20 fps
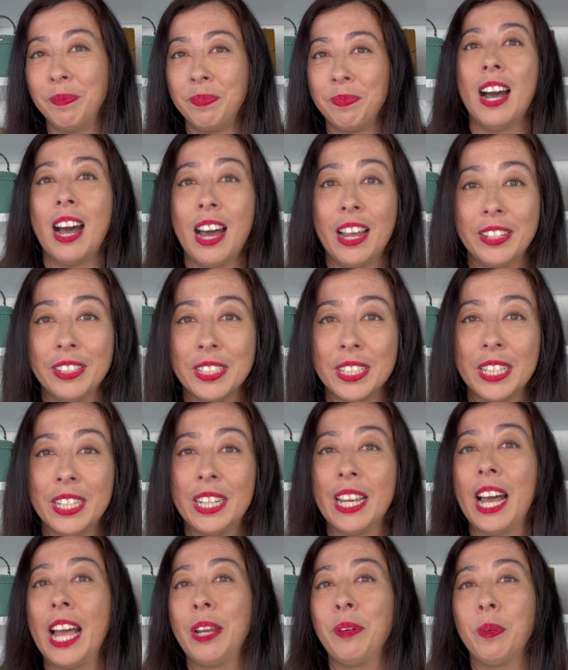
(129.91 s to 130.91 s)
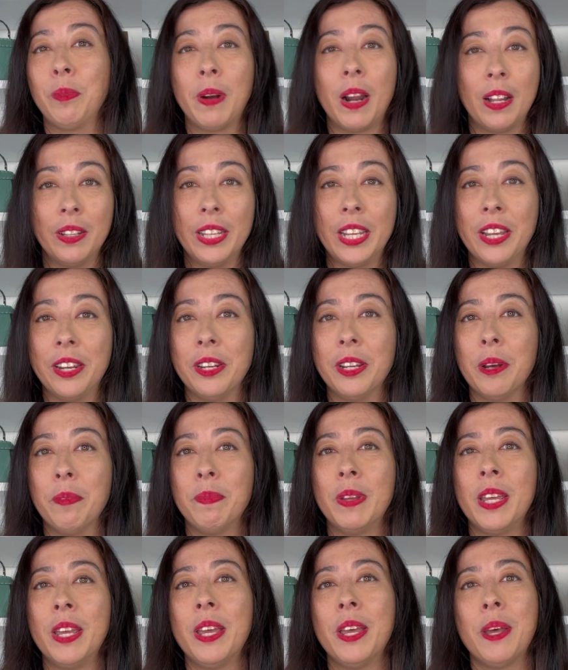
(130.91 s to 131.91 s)
Honestly, I will probably end up
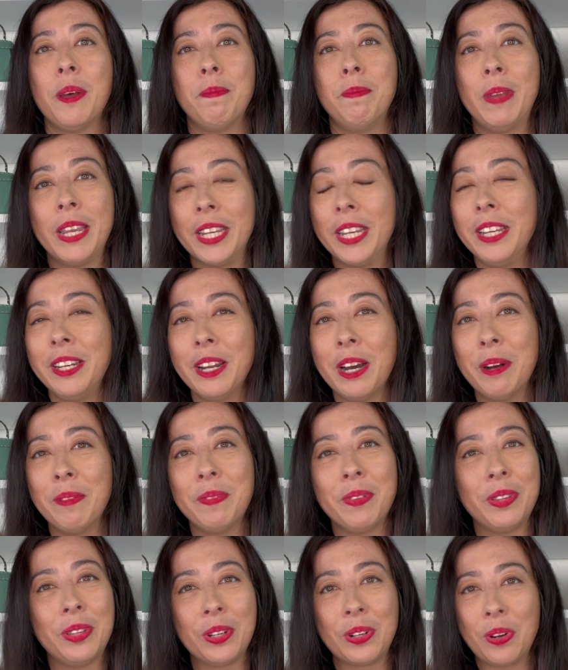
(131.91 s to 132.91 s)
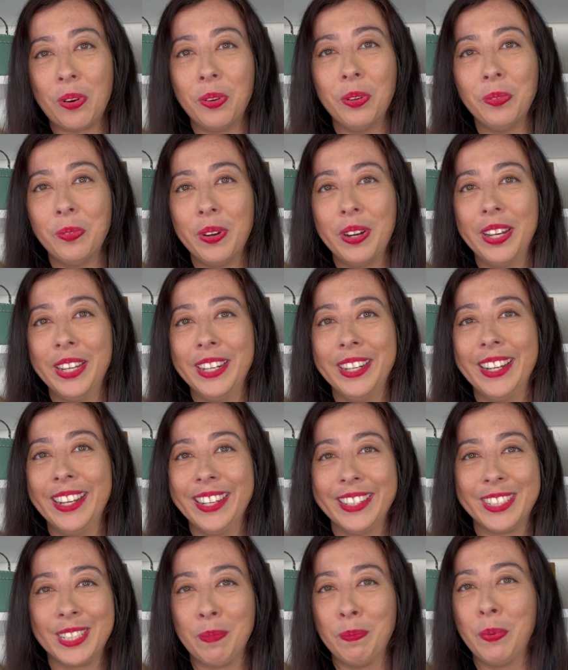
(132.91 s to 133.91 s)
picking up the gold one
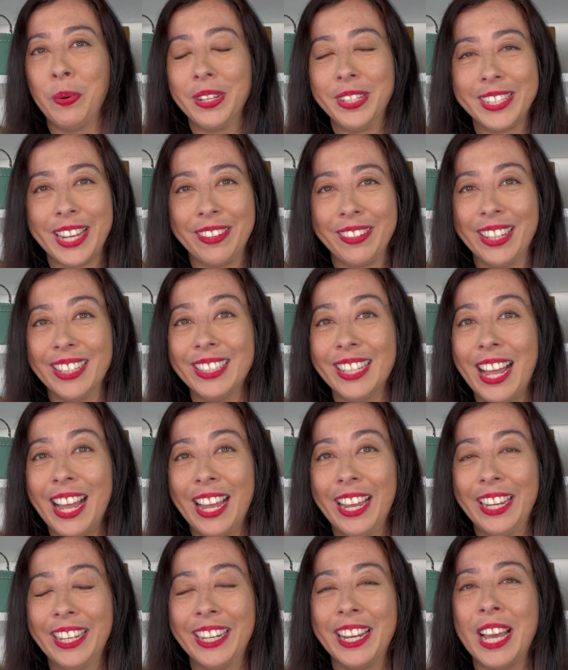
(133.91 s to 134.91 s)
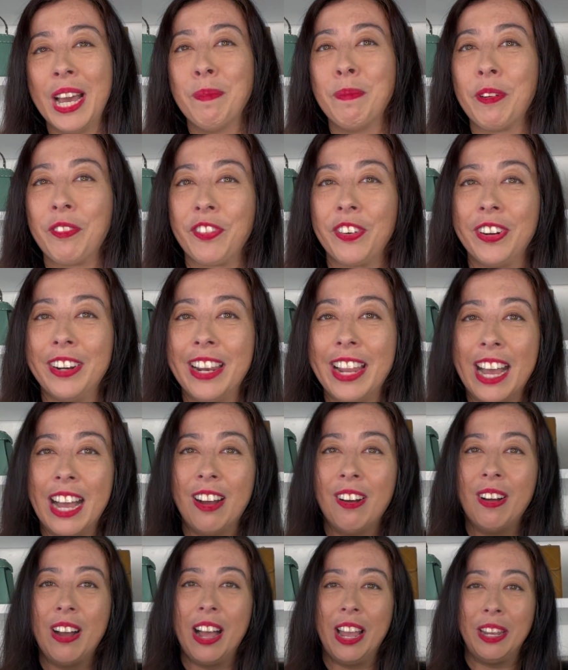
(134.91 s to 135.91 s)
at some point down the line, but for
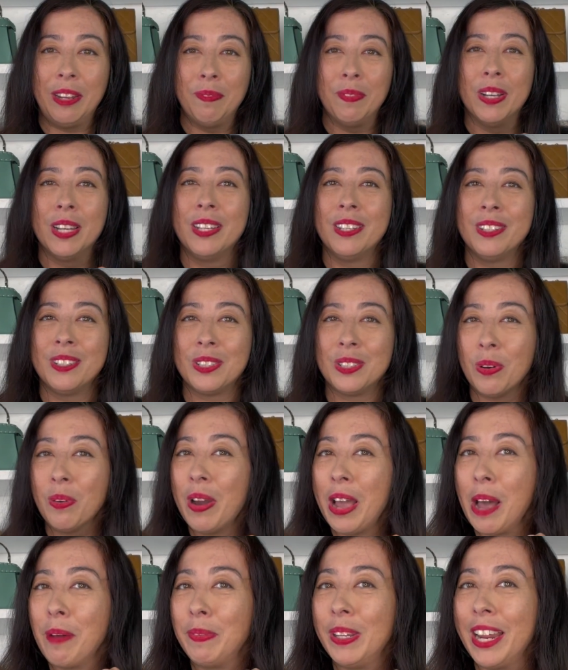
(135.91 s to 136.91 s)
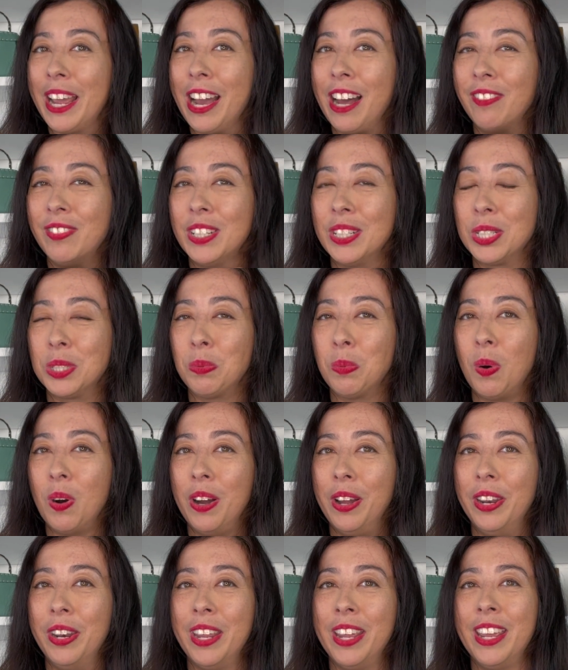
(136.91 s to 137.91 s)
now I'm so happy to have this
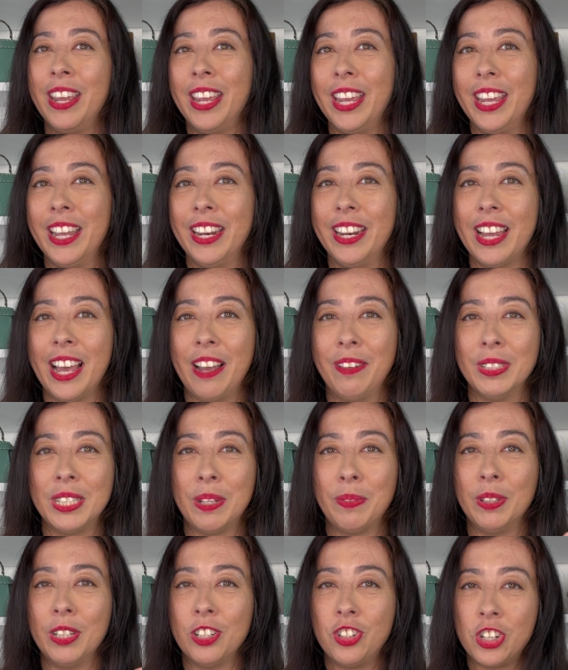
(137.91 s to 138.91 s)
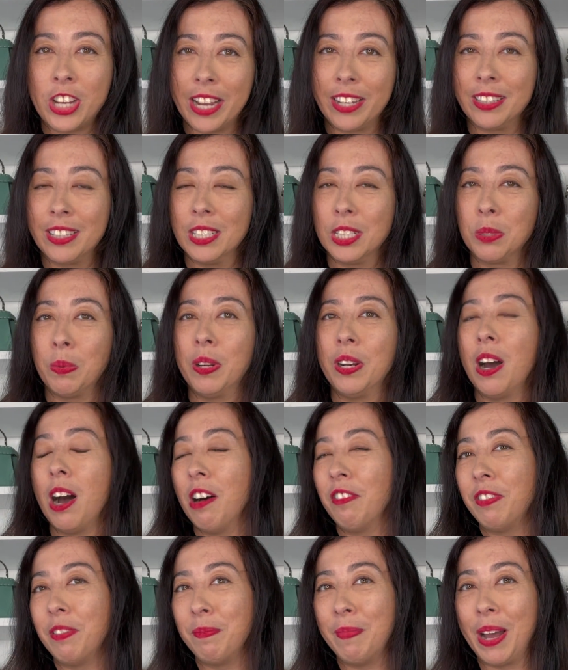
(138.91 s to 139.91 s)
one, and I was able to check this one
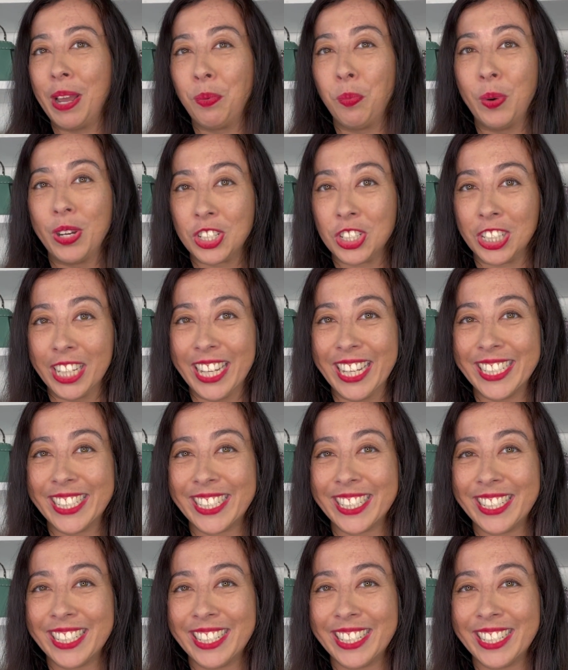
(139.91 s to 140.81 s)
off of my wish list.